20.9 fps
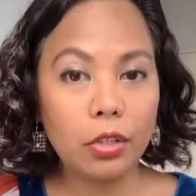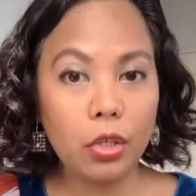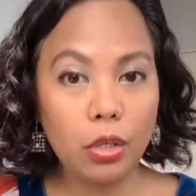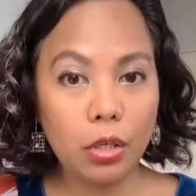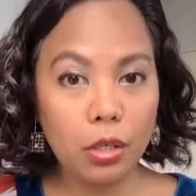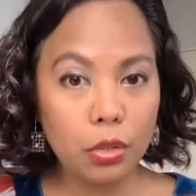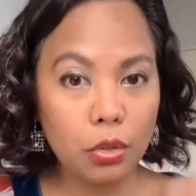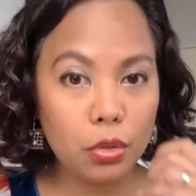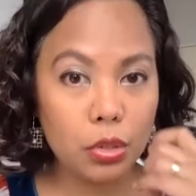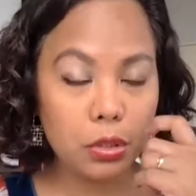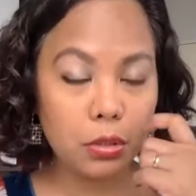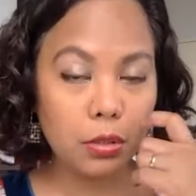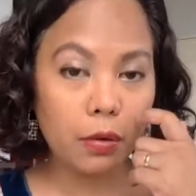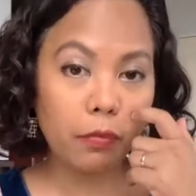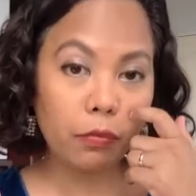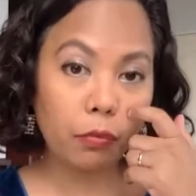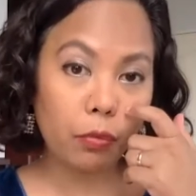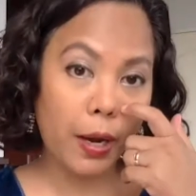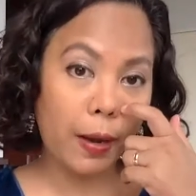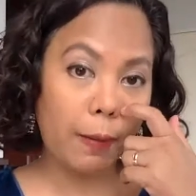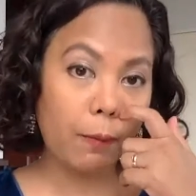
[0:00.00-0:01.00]
you can use
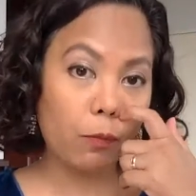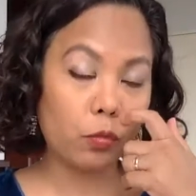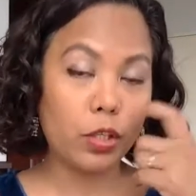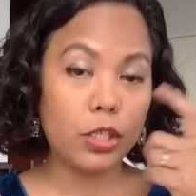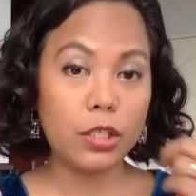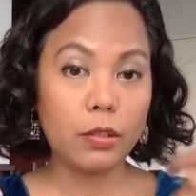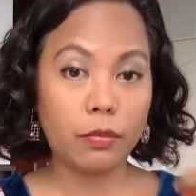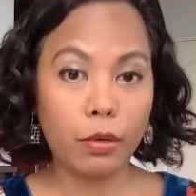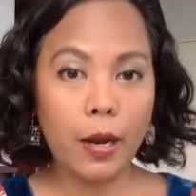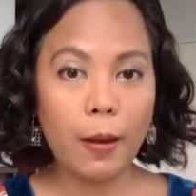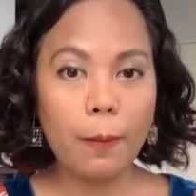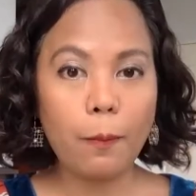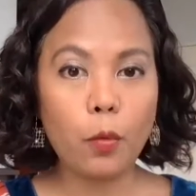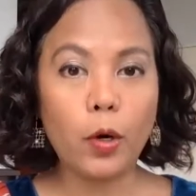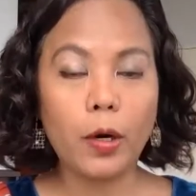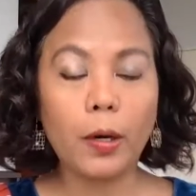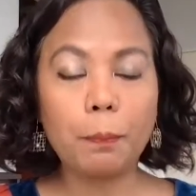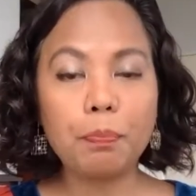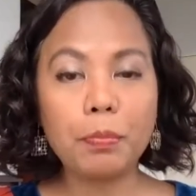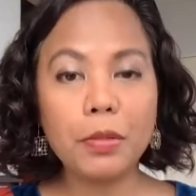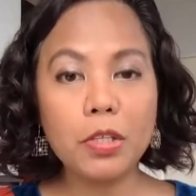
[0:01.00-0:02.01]
this
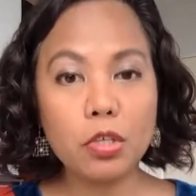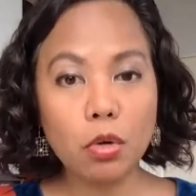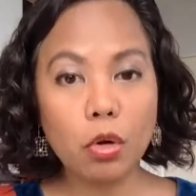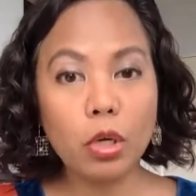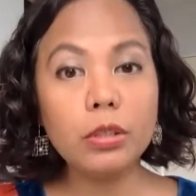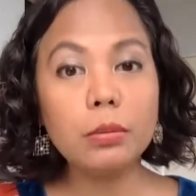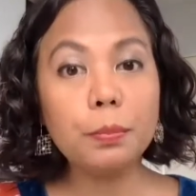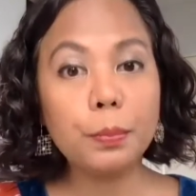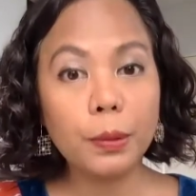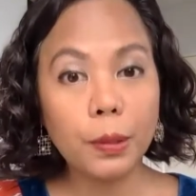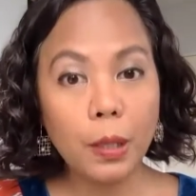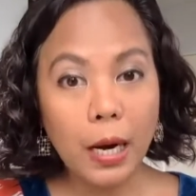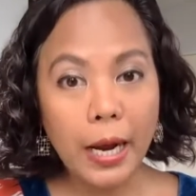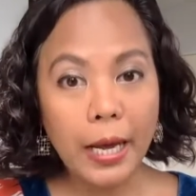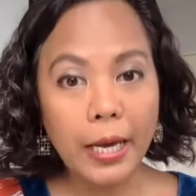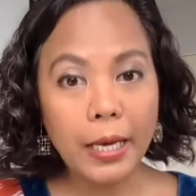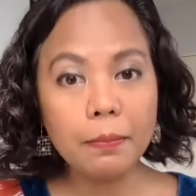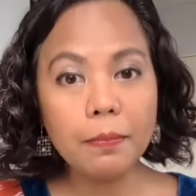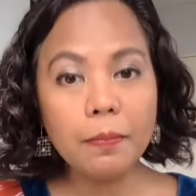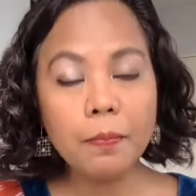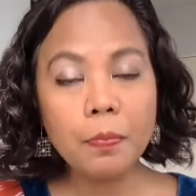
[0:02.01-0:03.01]
framework. It's called
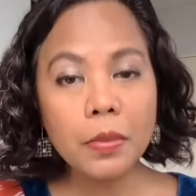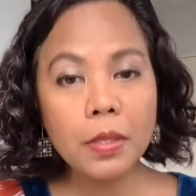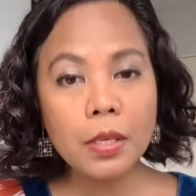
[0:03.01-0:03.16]
PRIME.